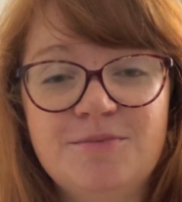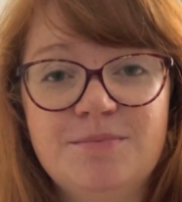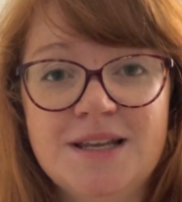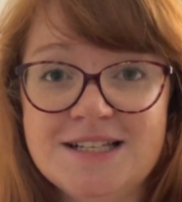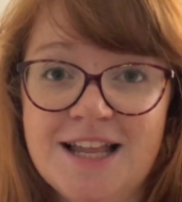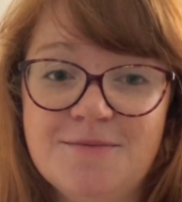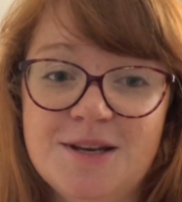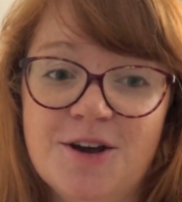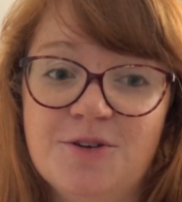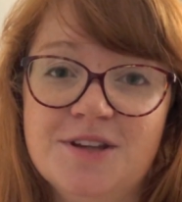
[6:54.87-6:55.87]
Please let me
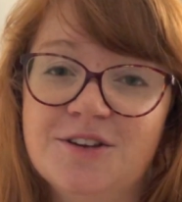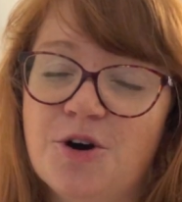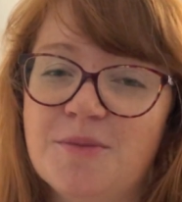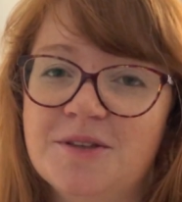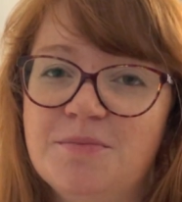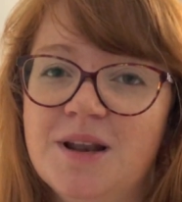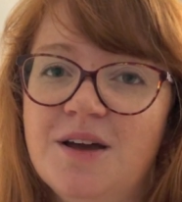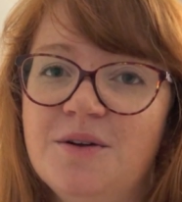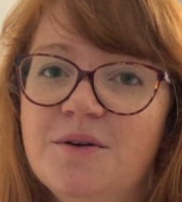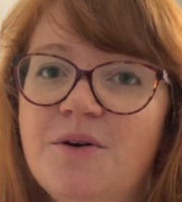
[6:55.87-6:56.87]
know in the comments
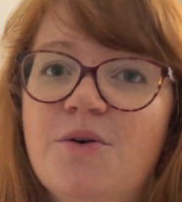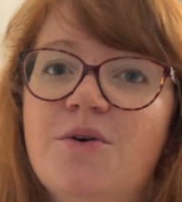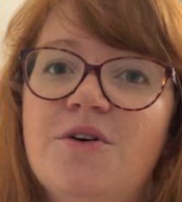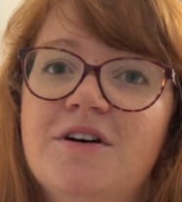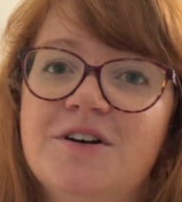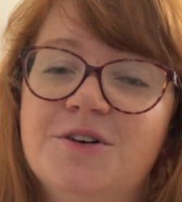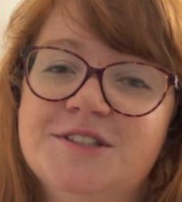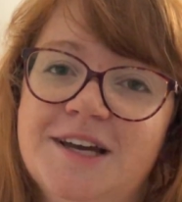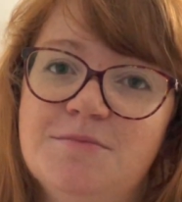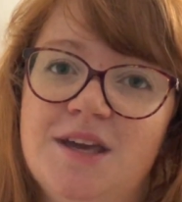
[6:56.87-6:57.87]
below, or
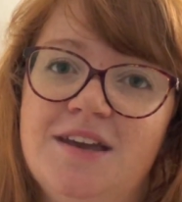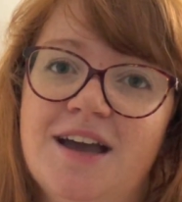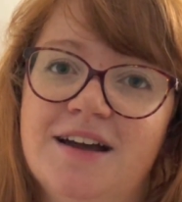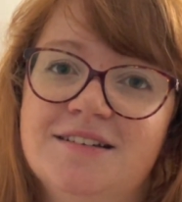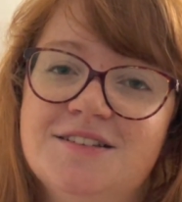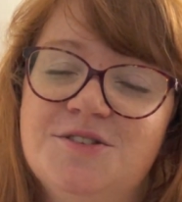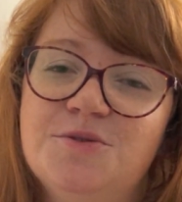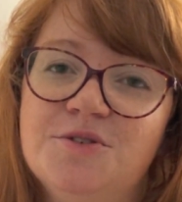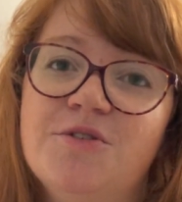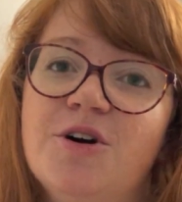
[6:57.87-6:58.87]
contact me at
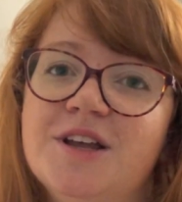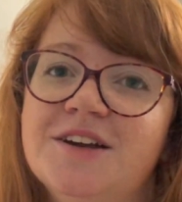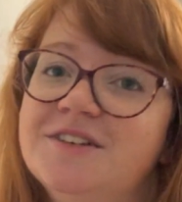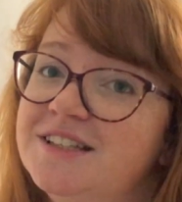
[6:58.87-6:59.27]
School of Holly on